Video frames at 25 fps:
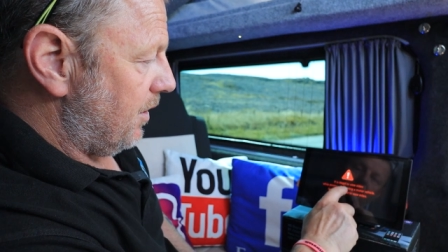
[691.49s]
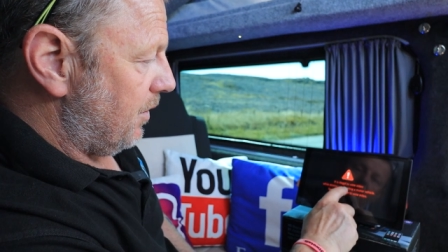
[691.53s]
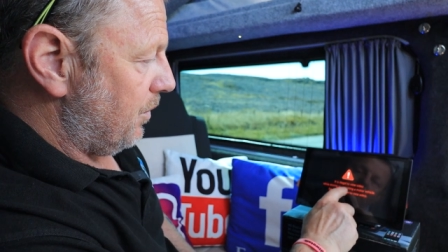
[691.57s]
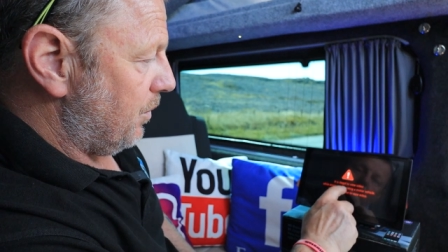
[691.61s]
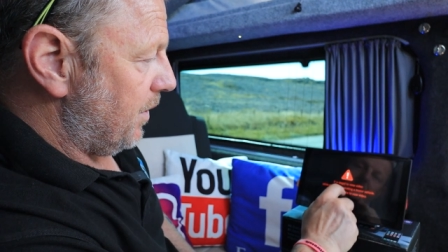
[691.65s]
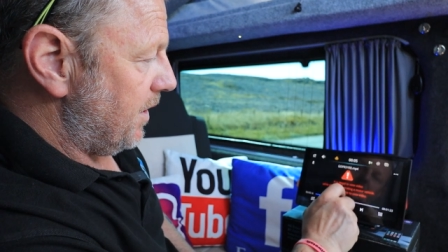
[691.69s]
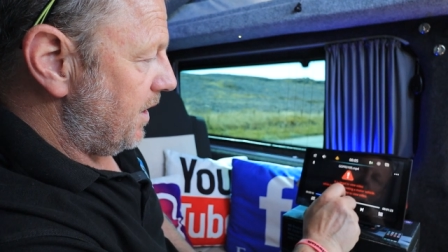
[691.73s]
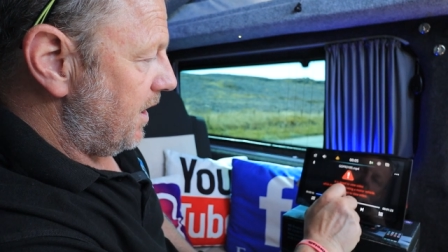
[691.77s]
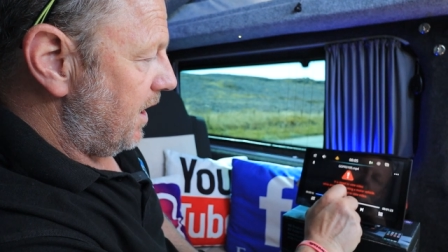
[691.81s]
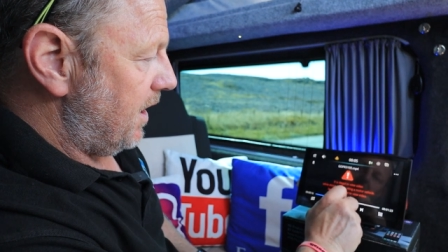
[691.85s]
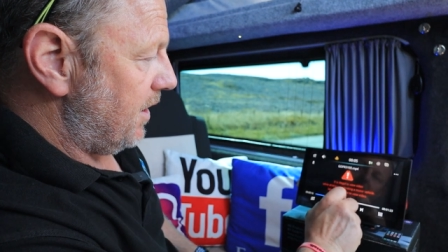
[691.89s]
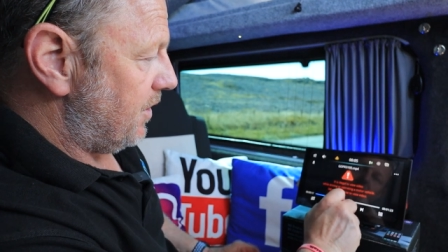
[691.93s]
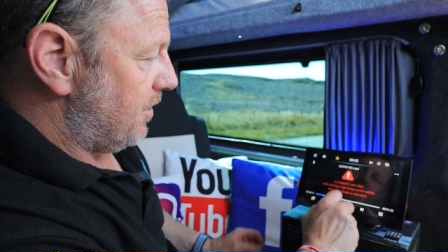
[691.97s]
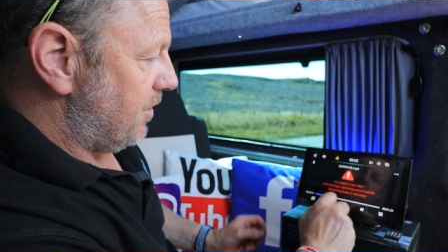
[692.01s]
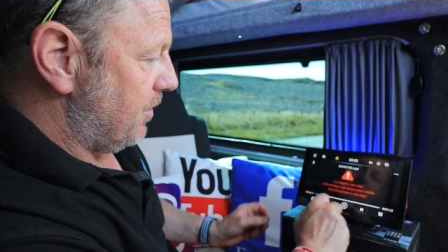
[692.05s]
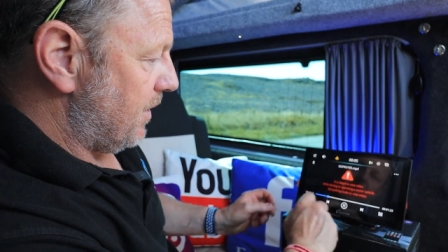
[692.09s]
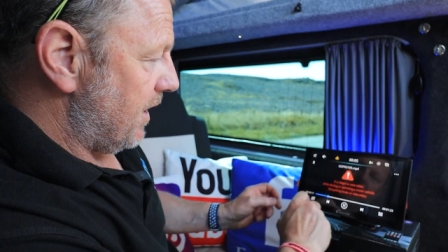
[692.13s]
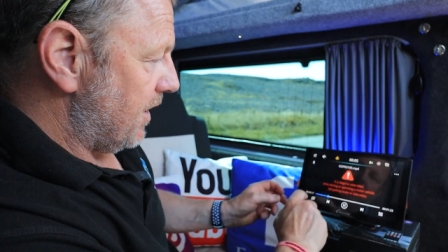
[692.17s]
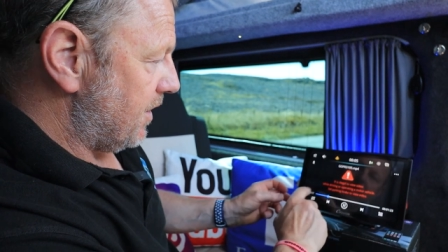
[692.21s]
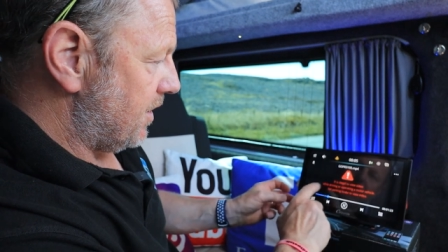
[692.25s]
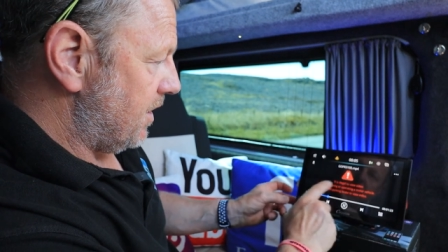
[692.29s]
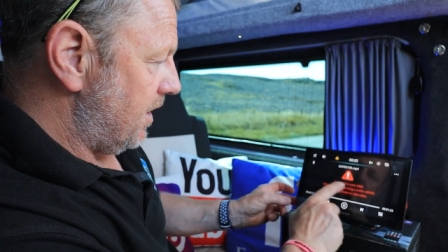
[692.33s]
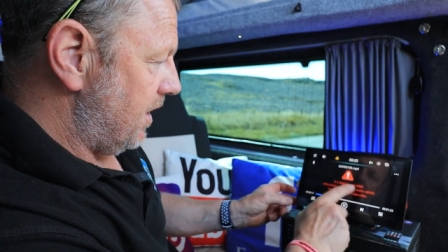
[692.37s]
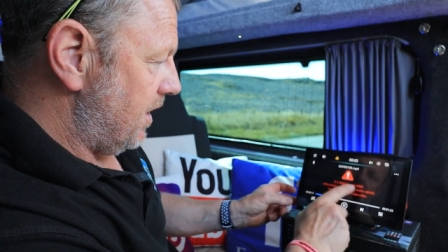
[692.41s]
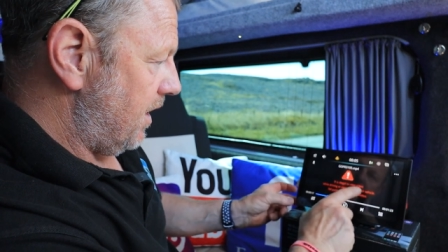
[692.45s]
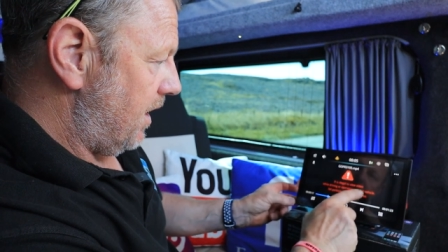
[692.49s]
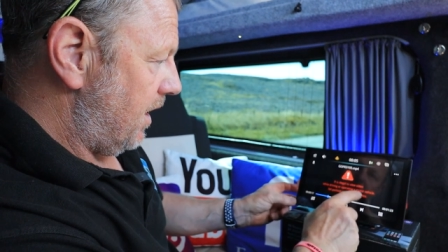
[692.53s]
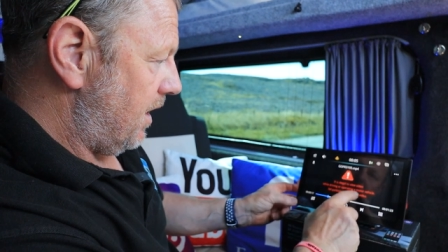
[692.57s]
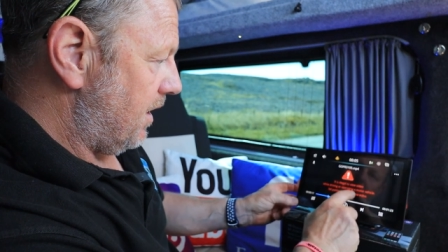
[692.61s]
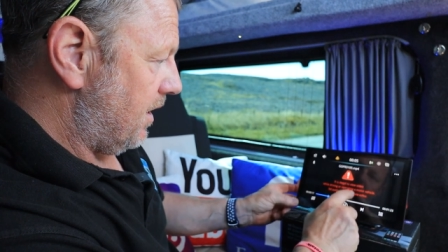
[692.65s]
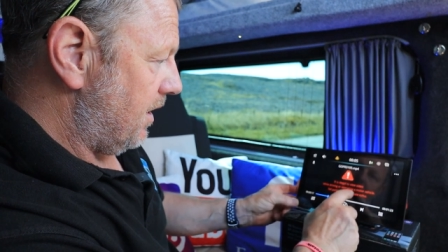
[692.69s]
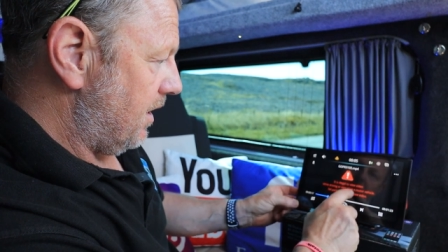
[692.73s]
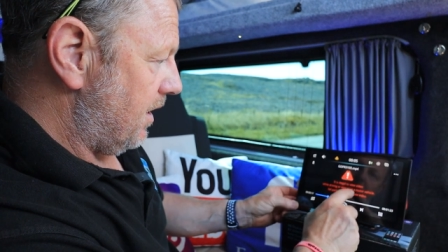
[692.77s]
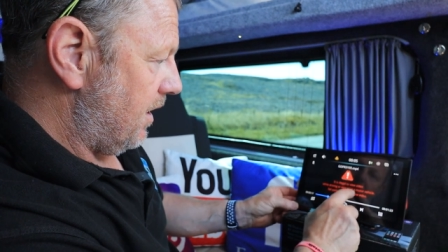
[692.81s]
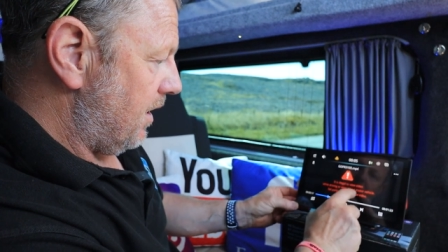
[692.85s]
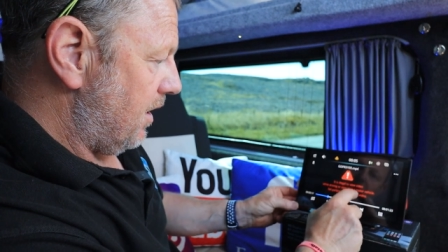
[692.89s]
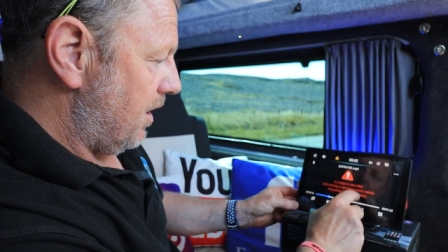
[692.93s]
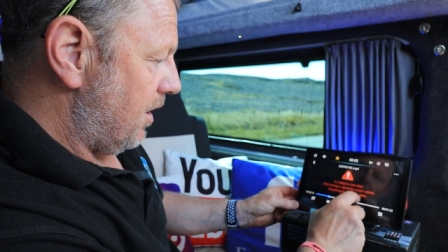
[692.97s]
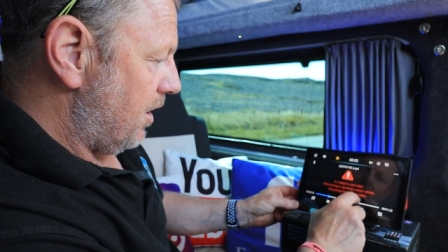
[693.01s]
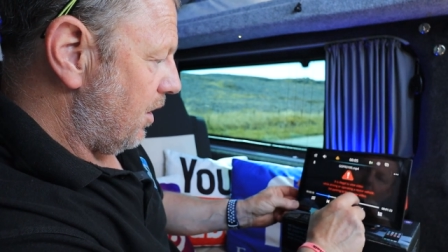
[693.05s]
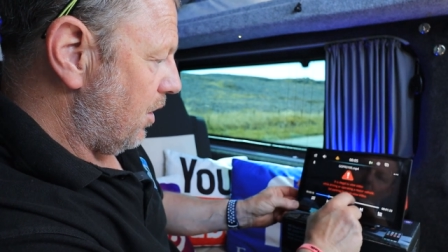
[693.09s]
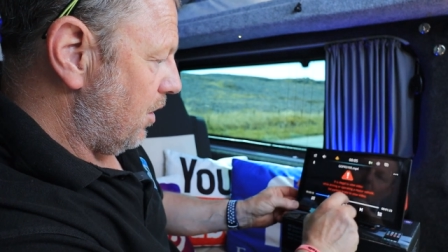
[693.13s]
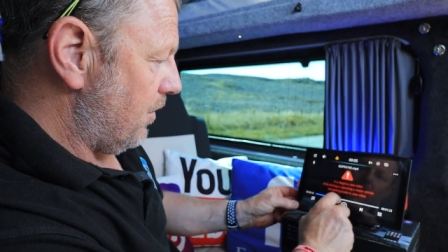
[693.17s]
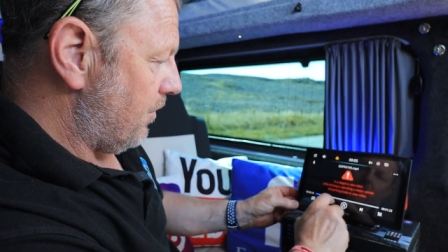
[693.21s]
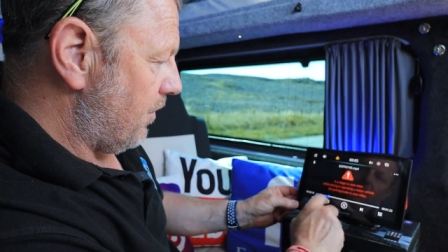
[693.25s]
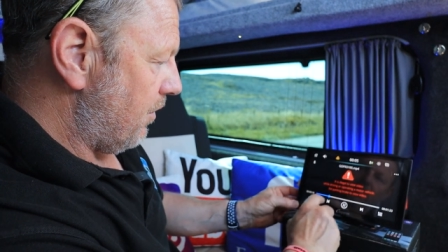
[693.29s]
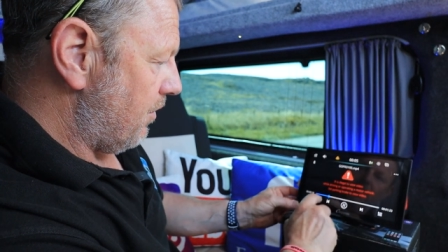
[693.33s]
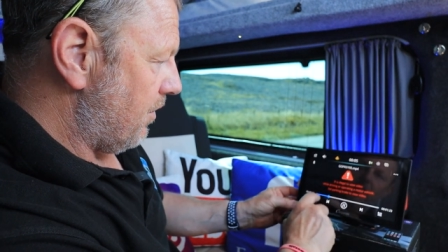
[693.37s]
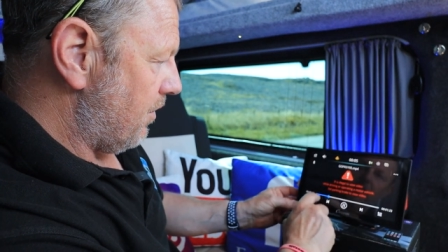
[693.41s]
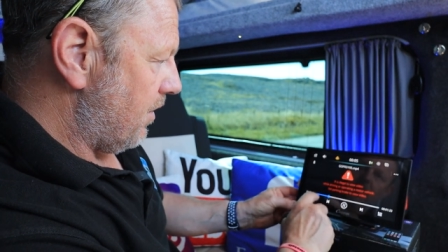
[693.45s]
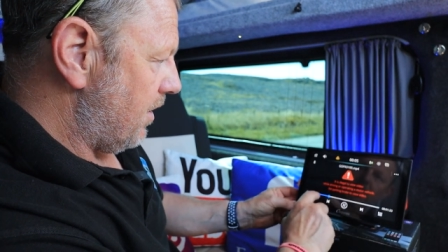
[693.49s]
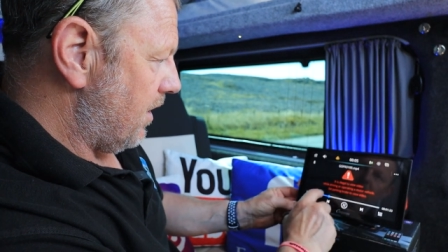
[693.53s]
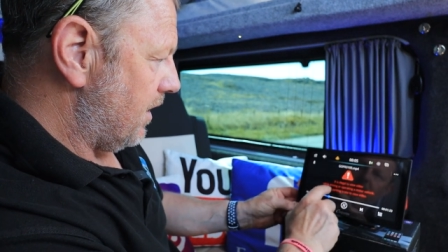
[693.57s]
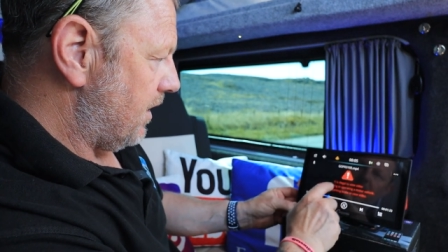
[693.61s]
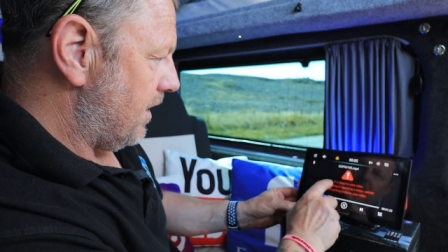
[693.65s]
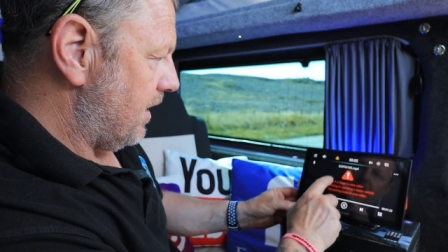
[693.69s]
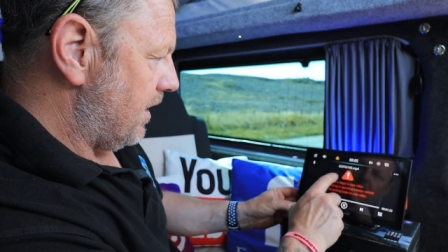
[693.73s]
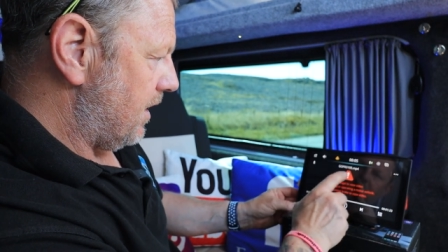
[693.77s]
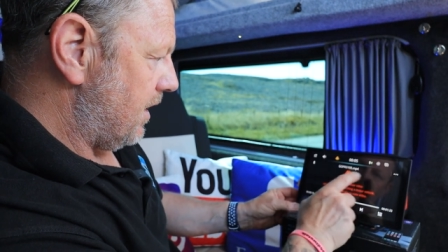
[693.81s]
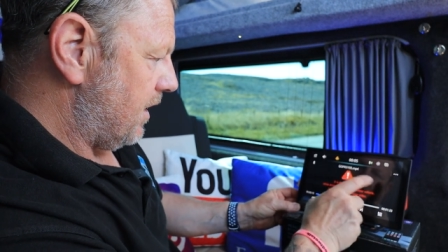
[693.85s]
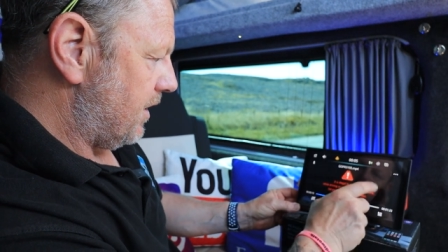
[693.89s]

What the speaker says: we need to actually override that.